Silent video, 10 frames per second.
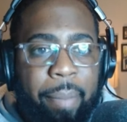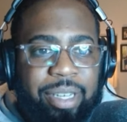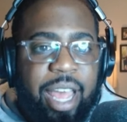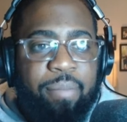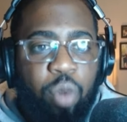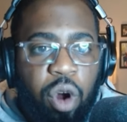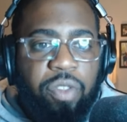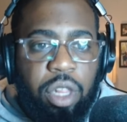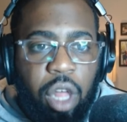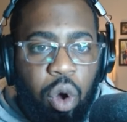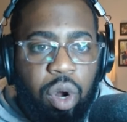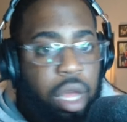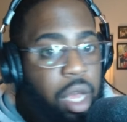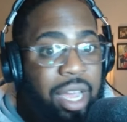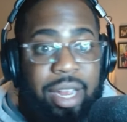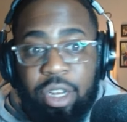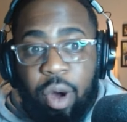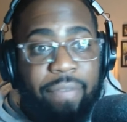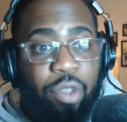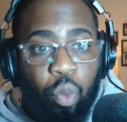and take more of the load. Don't
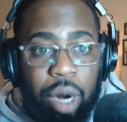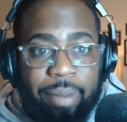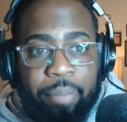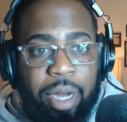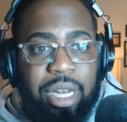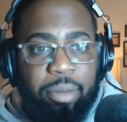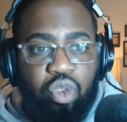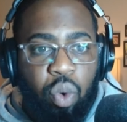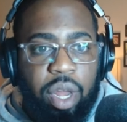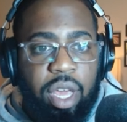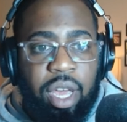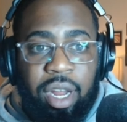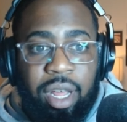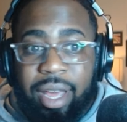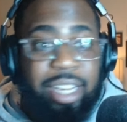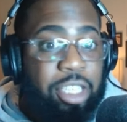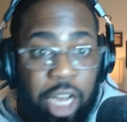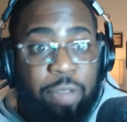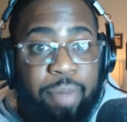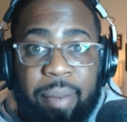have to worry about putting number 20 in, because
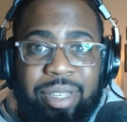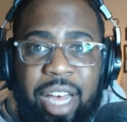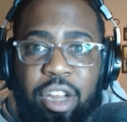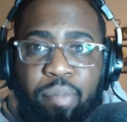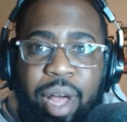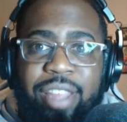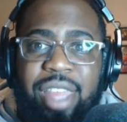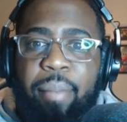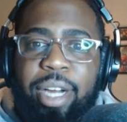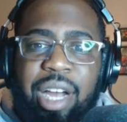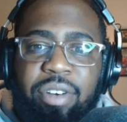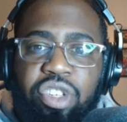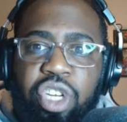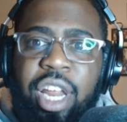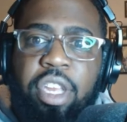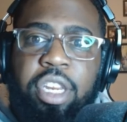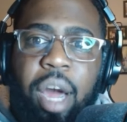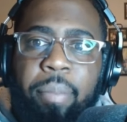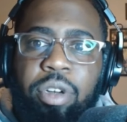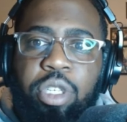James Peoples hasn't played that much. I was looking at the
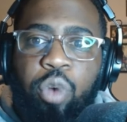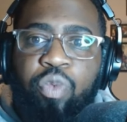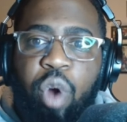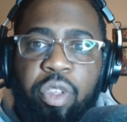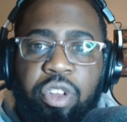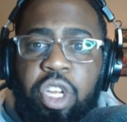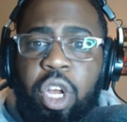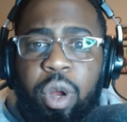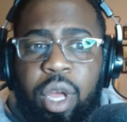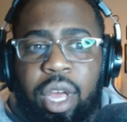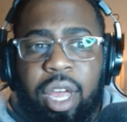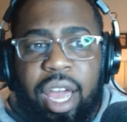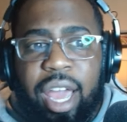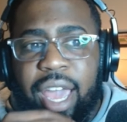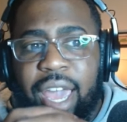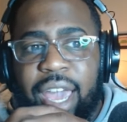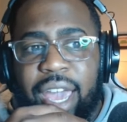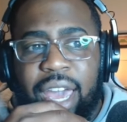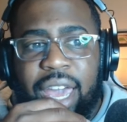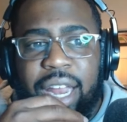numbers so far this year,
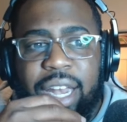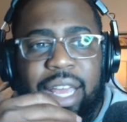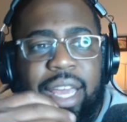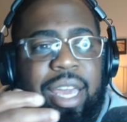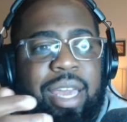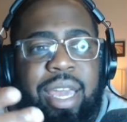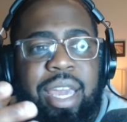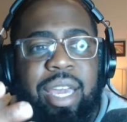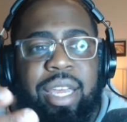and he